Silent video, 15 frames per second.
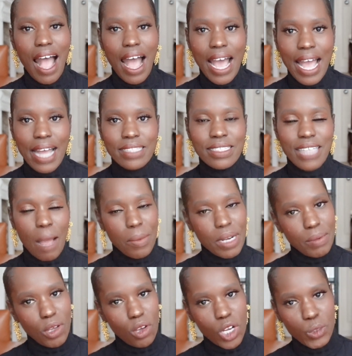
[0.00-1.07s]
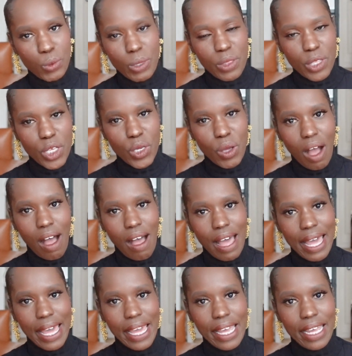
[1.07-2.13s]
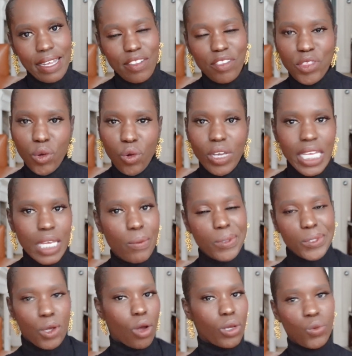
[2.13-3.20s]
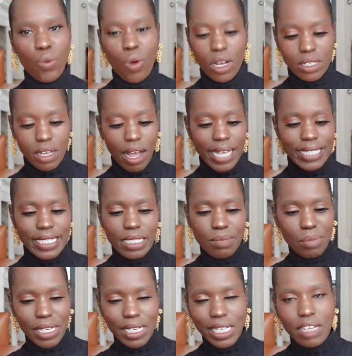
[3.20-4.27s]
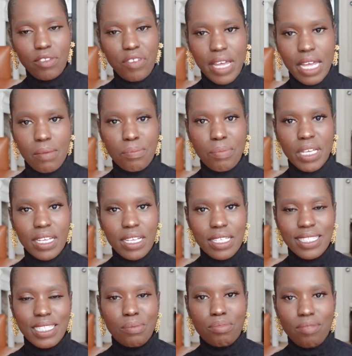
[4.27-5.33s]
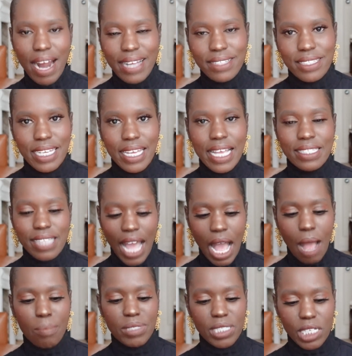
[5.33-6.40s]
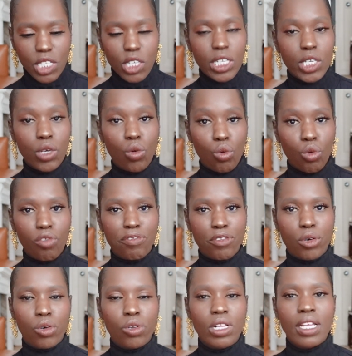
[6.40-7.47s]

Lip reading: And I'm going to be honest with you. I thought he was on one. I didn't believe him because the branding is absolutely awful.